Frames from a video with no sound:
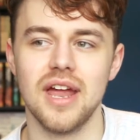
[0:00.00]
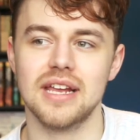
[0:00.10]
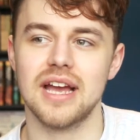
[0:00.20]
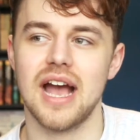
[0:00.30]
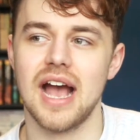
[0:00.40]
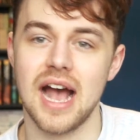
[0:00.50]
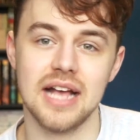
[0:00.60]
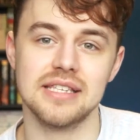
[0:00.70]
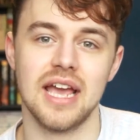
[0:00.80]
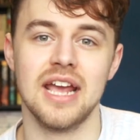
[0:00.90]
like,
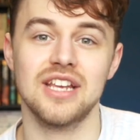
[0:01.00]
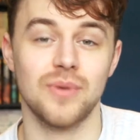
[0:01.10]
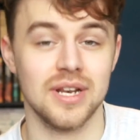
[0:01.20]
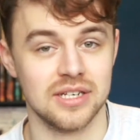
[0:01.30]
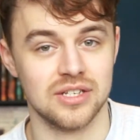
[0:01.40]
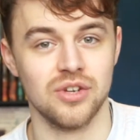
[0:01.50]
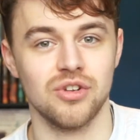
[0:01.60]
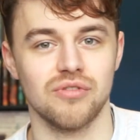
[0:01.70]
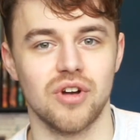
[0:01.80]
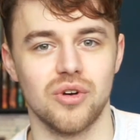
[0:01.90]
as a
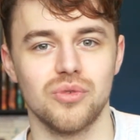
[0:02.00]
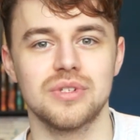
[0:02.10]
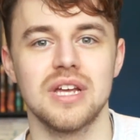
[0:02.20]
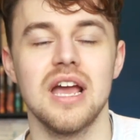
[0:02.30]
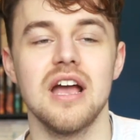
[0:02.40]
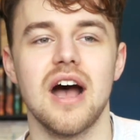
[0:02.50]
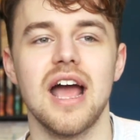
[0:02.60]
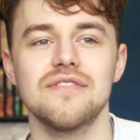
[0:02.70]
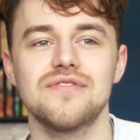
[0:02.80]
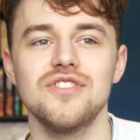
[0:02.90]
22-year-old, I
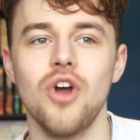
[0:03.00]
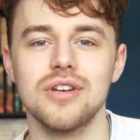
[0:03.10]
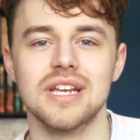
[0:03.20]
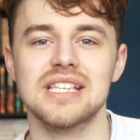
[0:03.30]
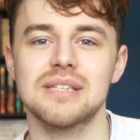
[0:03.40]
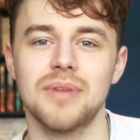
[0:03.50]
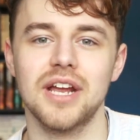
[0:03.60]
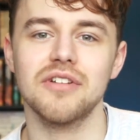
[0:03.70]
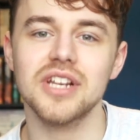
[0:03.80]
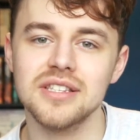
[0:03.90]
have not
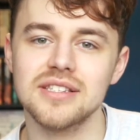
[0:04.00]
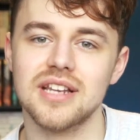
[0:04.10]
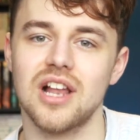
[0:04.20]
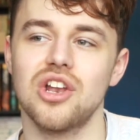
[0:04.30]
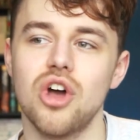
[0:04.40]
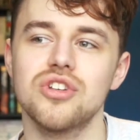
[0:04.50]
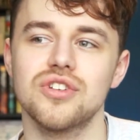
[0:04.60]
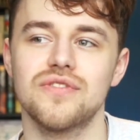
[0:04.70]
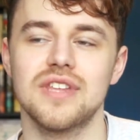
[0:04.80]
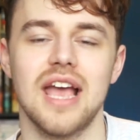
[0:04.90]
experienced a lot
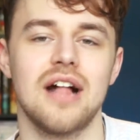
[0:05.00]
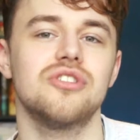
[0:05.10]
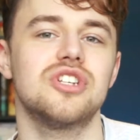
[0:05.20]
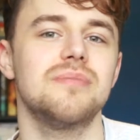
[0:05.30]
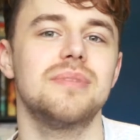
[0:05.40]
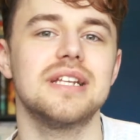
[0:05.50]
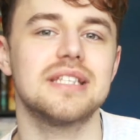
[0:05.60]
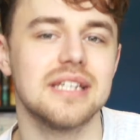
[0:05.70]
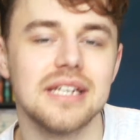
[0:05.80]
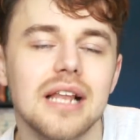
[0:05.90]
of the
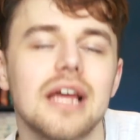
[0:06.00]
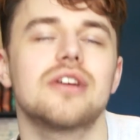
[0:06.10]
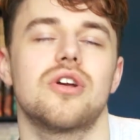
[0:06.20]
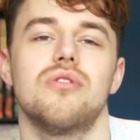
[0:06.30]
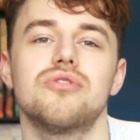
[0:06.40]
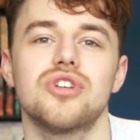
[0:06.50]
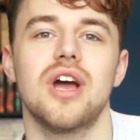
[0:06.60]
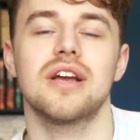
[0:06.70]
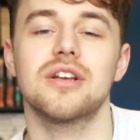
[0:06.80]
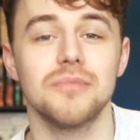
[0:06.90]
LGBT, like, culture
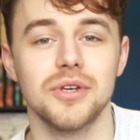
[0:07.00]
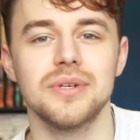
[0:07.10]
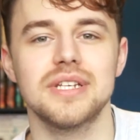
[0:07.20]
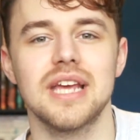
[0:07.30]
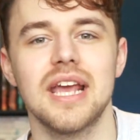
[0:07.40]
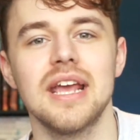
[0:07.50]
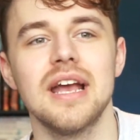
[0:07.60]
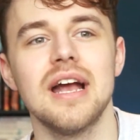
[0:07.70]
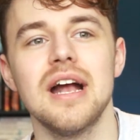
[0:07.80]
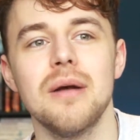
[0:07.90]
and community,
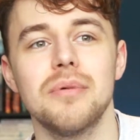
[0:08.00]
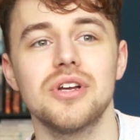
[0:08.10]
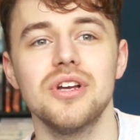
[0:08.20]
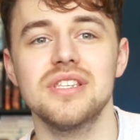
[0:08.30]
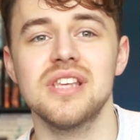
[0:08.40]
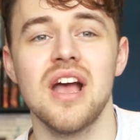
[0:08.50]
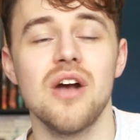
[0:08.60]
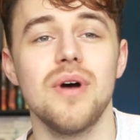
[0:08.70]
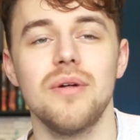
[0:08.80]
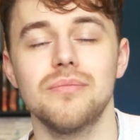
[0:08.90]
because,
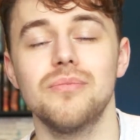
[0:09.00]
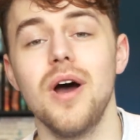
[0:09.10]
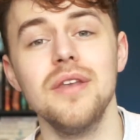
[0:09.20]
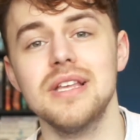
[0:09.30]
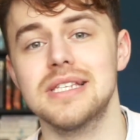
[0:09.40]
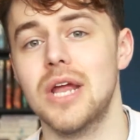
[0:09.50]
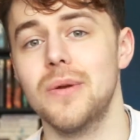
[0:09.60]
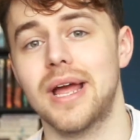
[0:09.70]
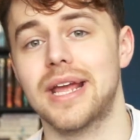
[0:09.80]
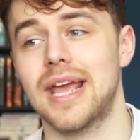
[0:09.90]
well, one, there's no,
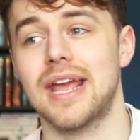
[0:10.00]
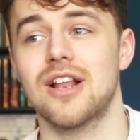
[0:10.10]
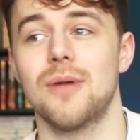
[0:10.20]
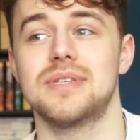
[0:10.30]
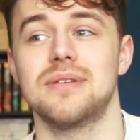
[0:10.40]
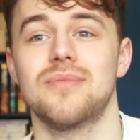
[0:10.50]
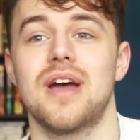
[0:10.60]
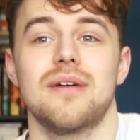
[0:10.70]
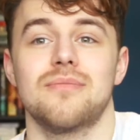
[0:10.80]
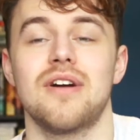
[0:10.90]
like, gay clubs in
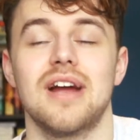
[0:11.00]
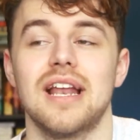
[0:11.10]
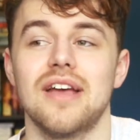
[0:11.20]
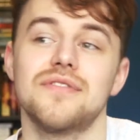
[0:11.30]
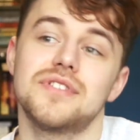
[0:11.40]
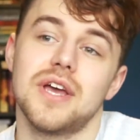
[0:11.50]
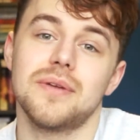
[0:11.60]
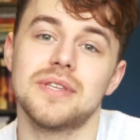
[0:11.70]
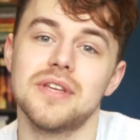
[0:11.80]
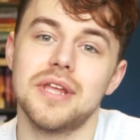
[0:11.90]
where I live, so
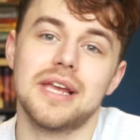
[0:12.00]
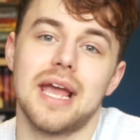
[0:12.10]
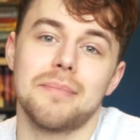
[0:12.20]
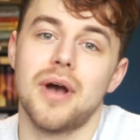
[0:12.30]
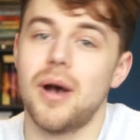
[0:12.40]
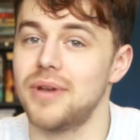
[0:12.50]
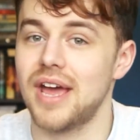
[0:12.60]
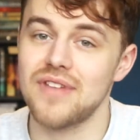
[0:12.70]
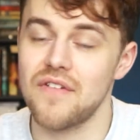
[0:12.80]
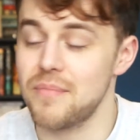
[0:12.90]
there's only a gay pub, and
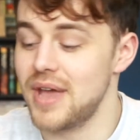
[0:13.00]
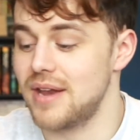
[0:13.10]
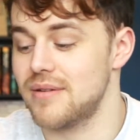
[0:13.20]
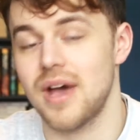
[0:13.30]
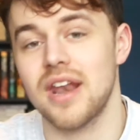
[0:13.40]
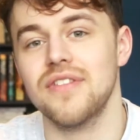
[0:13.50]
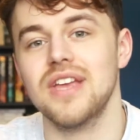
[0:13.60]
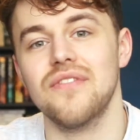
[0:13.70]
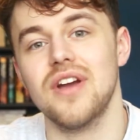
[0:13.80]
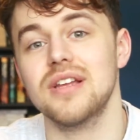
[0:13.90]
I've never been. And I
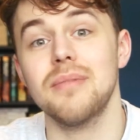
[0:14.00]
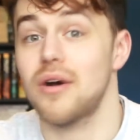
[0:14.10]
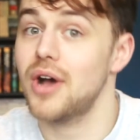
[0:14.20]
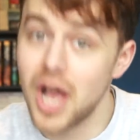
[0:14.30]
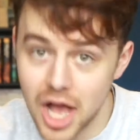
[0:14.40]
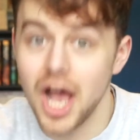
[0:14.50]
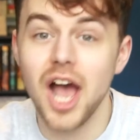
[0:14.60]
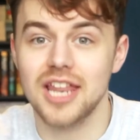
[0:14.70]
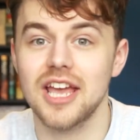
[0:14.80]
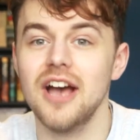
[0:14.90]
think if I'd come out
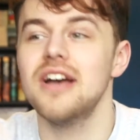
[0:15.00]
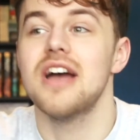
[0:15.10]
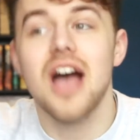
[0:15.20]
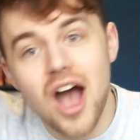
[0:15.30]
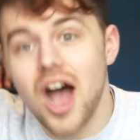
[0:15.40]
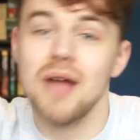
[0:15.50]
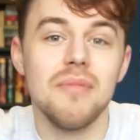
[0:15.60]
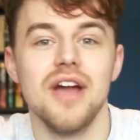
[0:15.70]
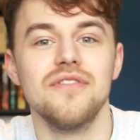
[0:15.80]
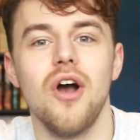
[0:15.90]
earlier, I
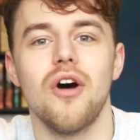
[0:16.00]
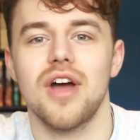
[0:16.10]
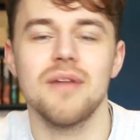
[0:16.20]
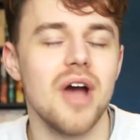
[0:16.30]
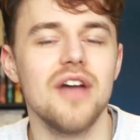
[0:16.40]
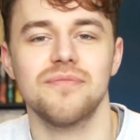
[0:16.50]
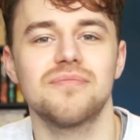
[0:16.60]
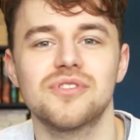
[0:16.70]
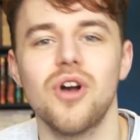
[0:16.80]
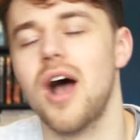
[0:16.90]
might have gone. I might have
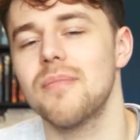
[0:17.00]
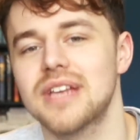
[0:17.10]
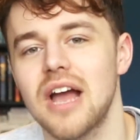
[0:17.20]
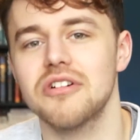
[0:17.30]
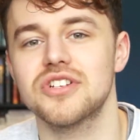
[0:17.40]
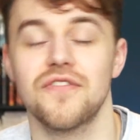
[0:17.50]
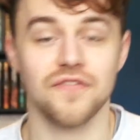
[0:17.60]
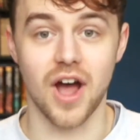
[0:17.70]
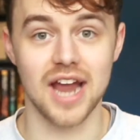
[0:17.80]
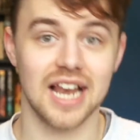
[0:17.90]
got up the courage to
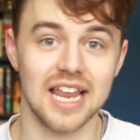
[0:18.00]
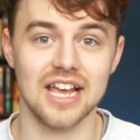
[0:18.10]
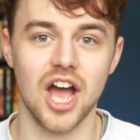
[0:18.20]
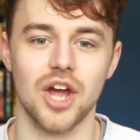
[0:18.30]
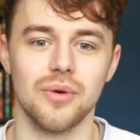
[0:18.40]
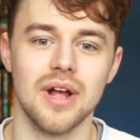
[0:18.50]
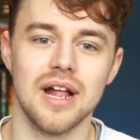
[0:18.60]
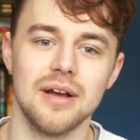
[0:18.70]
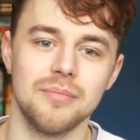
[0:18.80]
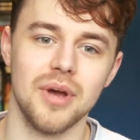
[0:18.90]
finally go.
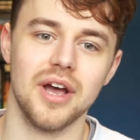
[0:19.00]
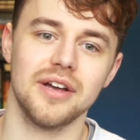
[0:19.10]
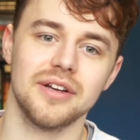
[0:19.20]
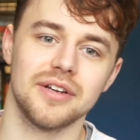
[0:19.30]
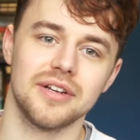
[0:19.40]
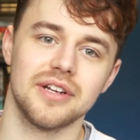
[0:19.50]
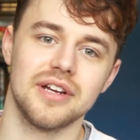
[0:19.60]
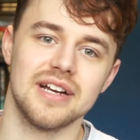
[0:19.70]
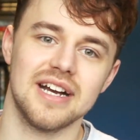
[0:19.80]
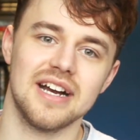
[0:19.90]
But
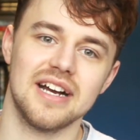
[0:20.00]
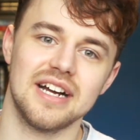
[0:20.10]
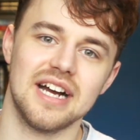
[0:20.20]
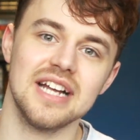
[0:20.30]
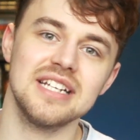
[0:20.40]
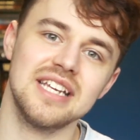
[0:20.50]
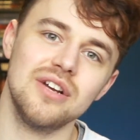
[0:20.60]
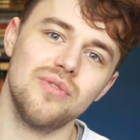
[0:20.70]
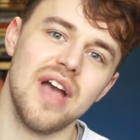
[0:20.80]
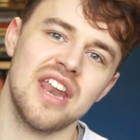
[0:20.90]

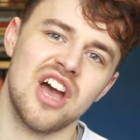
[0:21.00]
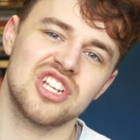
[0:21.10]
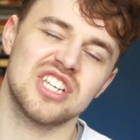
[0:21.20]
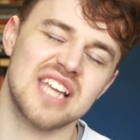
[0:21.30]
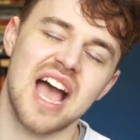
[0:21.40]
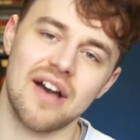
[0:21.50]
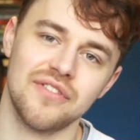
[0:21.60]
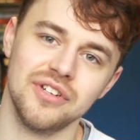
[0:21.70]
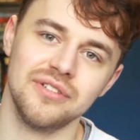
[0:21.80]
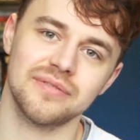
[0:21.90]
until then, I just
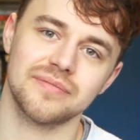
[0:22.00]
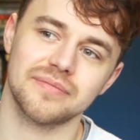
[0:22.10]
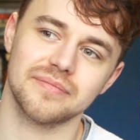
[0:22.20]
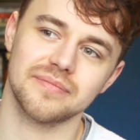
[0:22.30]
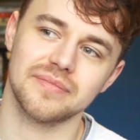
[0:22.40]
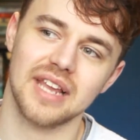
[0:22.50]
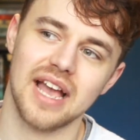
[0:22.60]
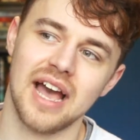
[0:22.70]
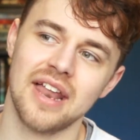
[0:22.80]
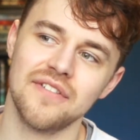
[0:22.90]
haven't.
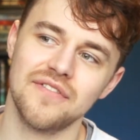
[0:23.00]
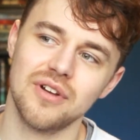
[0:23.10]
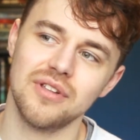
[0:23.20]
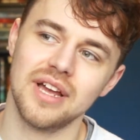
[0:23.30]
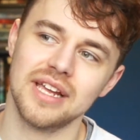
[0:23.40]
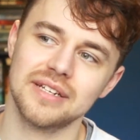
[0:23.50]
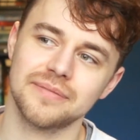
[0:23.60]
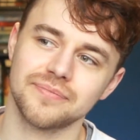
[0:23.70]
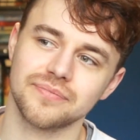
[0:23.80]
And I feel like